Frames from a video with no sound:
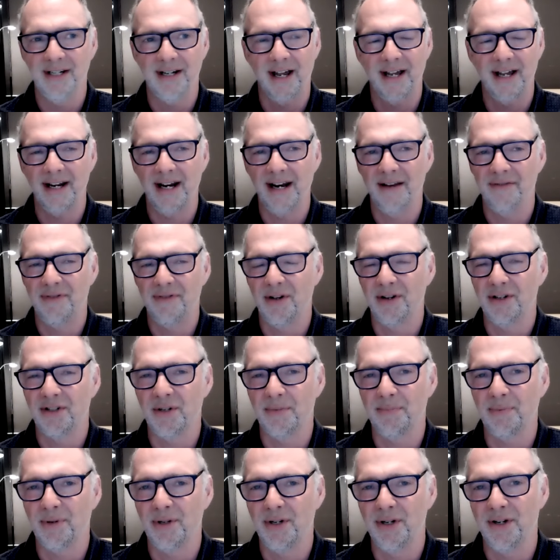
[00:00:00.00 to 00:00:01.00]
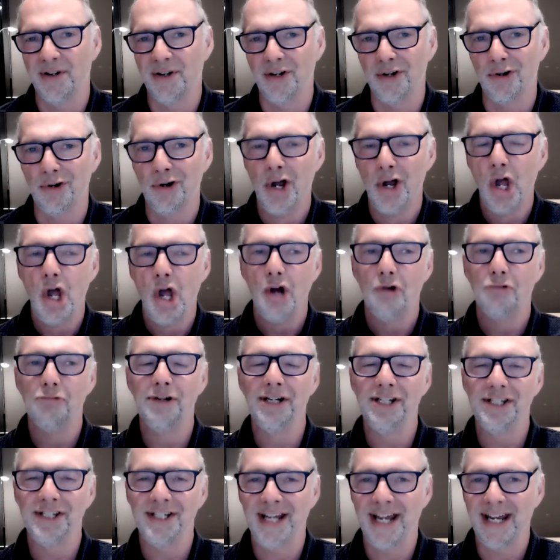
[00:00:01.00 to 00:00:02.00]
I don't have the entrepreneurial
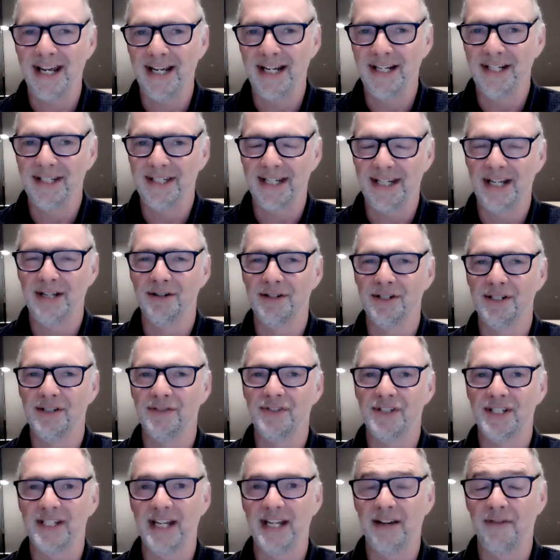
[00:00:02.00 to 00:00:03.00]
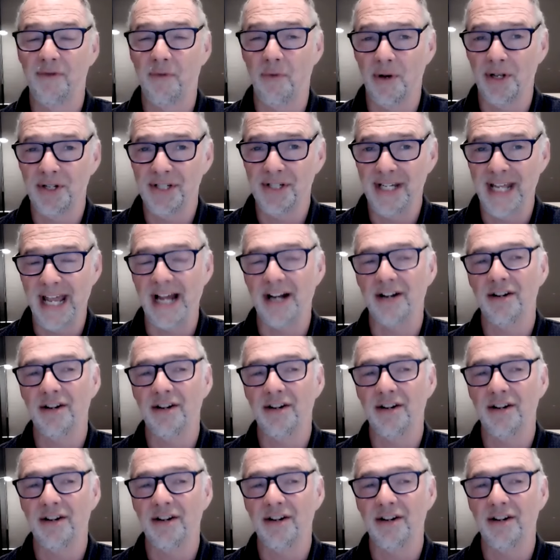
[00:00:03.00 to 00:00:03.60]
risk taking skills of Steve Wozniak.